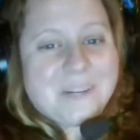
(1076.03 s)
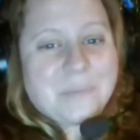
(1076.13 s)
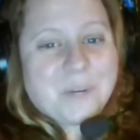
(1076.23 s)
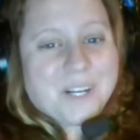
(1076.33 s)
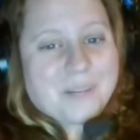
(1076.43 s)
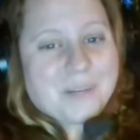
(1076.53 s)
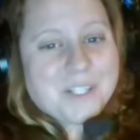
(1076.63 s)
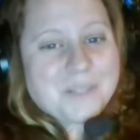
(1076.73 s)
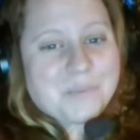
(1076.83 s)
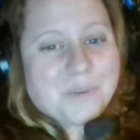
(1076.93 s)
pretty
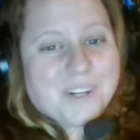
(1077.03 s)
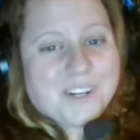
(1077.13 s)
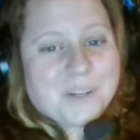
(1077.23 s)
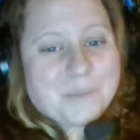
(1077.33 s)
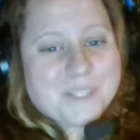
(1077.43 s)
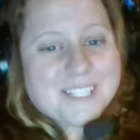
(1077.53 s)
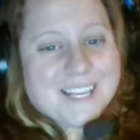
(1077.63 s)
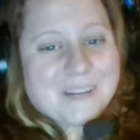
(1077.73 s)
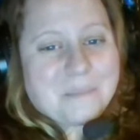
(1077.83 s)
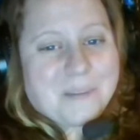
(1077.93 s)
much
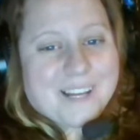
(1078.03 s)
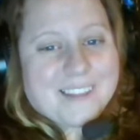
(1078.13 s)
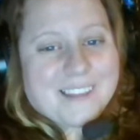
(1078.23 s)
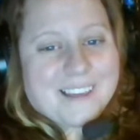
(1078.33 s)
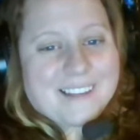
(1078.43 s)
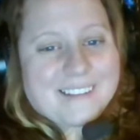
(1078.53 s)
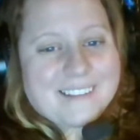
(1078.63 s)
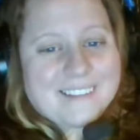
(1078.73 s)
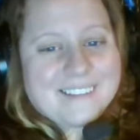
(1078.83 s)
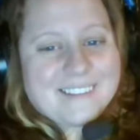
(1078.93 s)
100% by then.
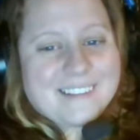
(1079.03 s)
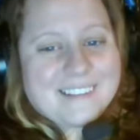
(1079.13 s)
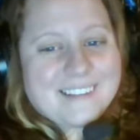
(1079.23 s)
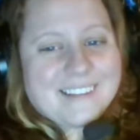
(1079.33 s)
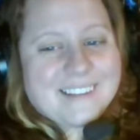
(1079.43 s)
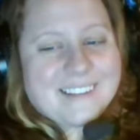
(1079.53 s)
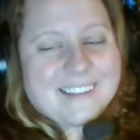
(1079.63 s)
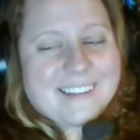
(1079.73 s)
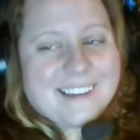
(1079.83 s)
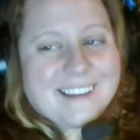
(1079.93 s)

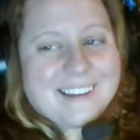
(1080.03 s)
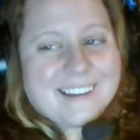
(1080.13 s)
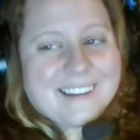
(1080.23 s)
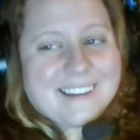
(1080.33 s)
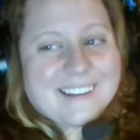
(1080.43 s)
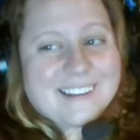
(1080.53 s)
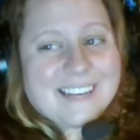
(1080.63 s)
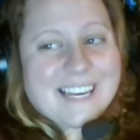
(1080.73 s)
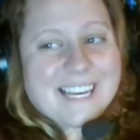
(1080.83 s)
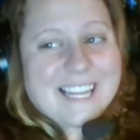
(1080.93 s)

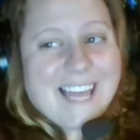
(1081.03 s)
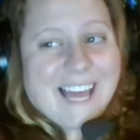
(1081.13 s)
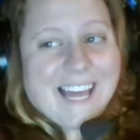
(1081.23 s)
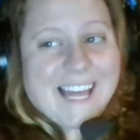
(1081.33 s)
And yeah,